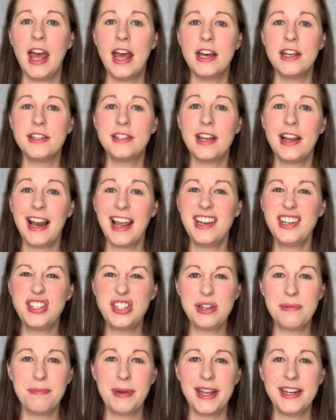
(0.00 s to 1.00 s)
So let's
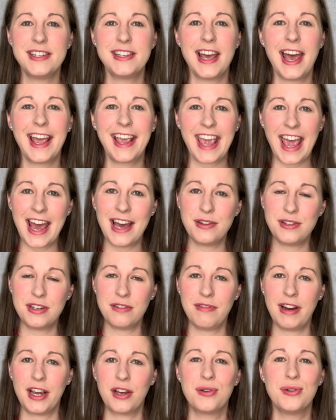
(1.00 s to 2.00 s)
jump into accounting
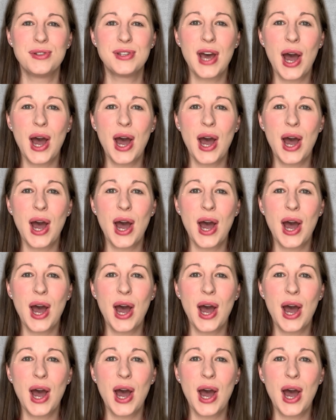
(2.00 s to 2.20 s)
records